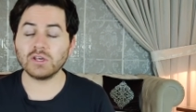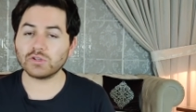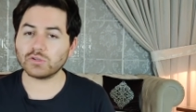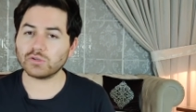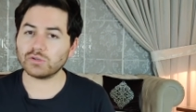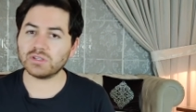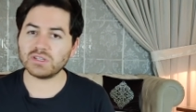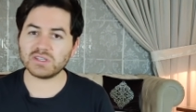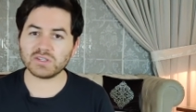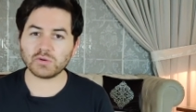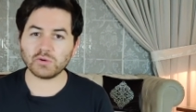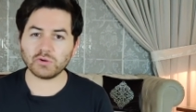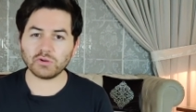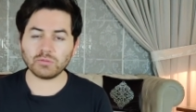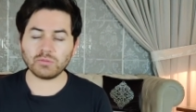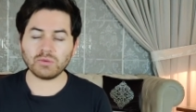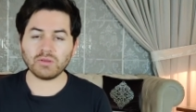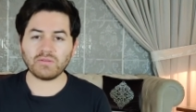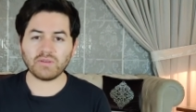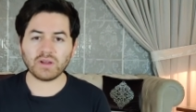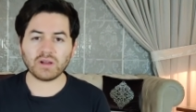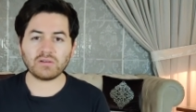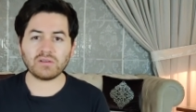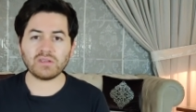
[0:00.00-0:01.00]
So this is going to
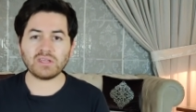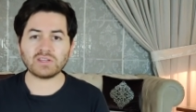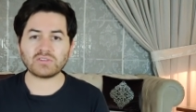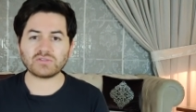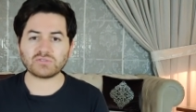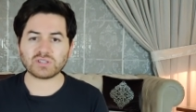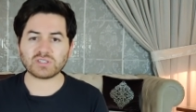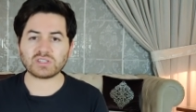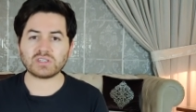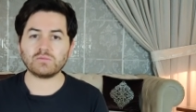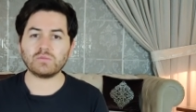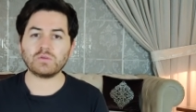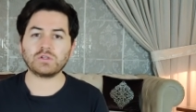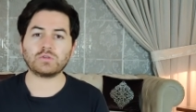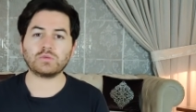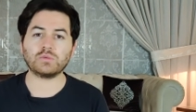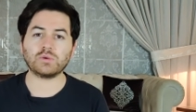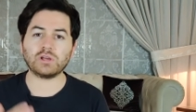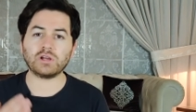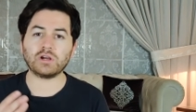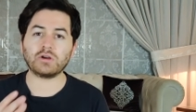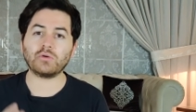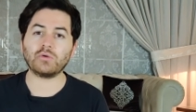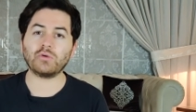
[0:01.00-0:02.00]
be very interesting, which
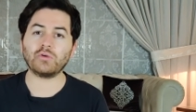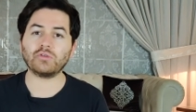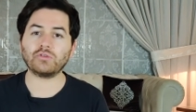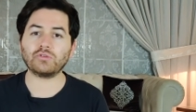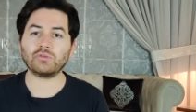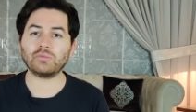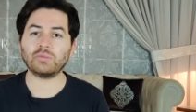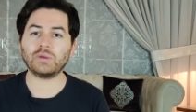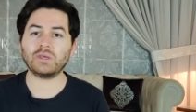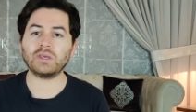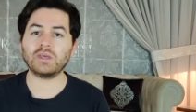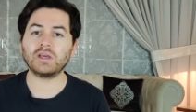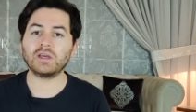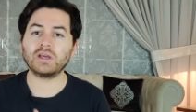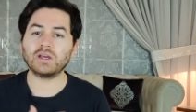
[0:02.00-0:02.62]
we are going to be